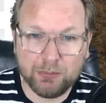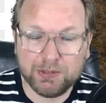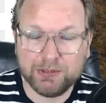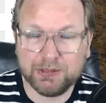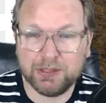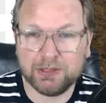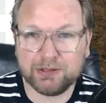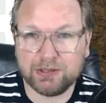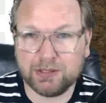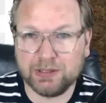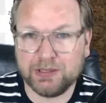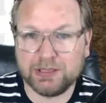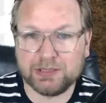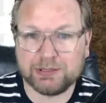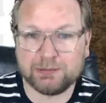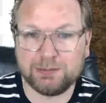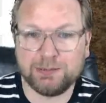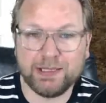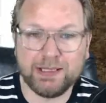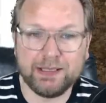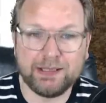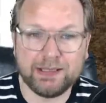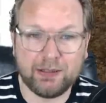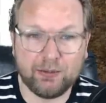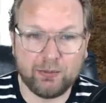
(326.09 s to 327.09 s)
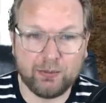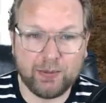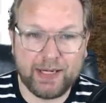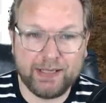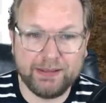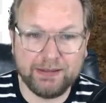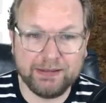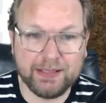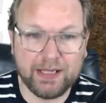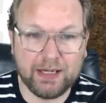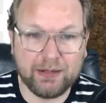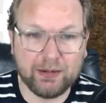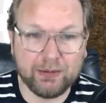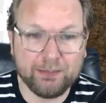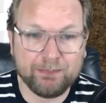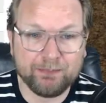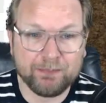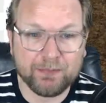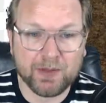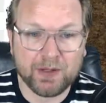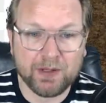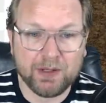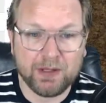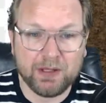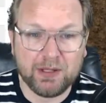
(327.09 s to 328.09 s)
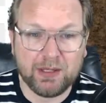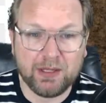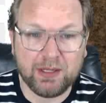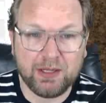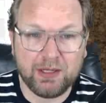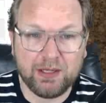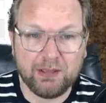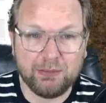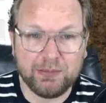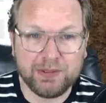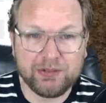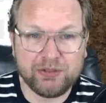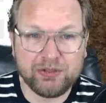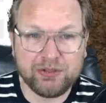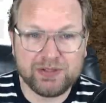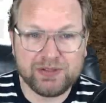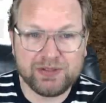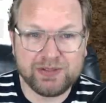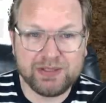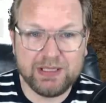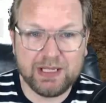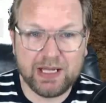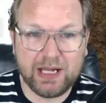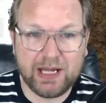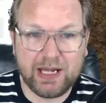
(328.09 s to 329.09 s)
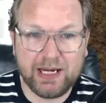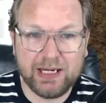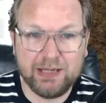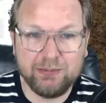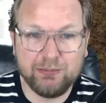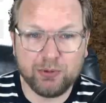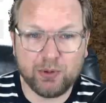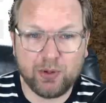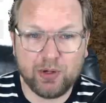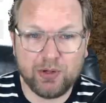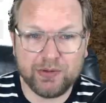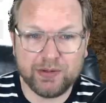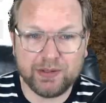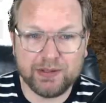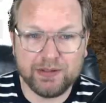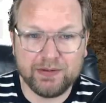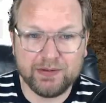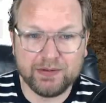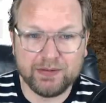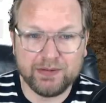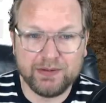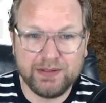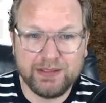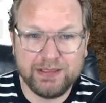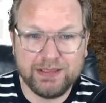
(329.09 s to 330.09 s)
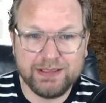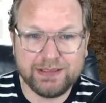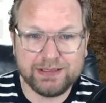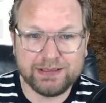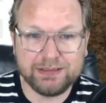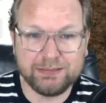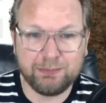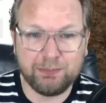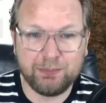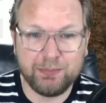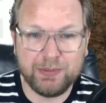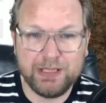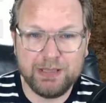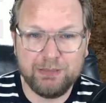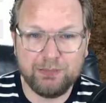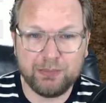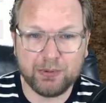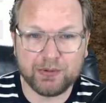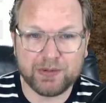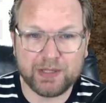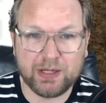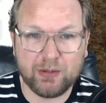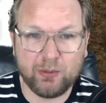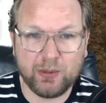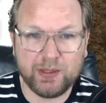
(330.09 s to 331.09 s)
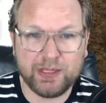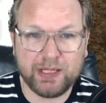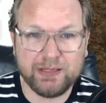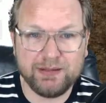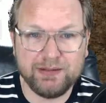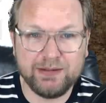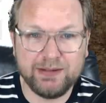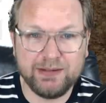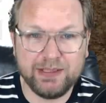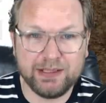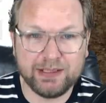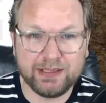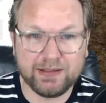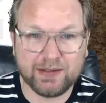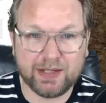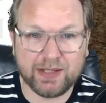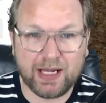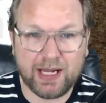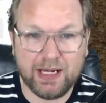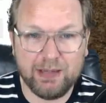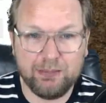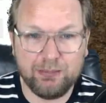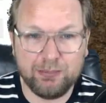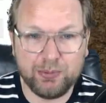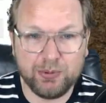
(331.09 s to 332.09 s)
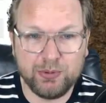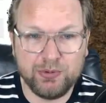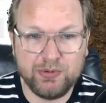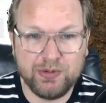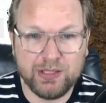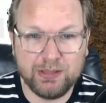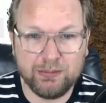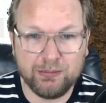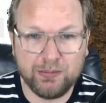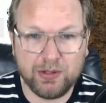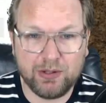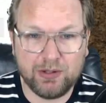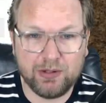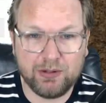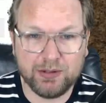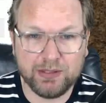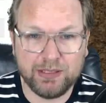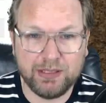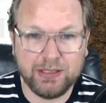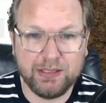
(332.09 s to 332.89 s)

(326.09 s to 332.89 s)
not going to explain that right now. But as you can see, I brought in these people. Now what I did, I put them all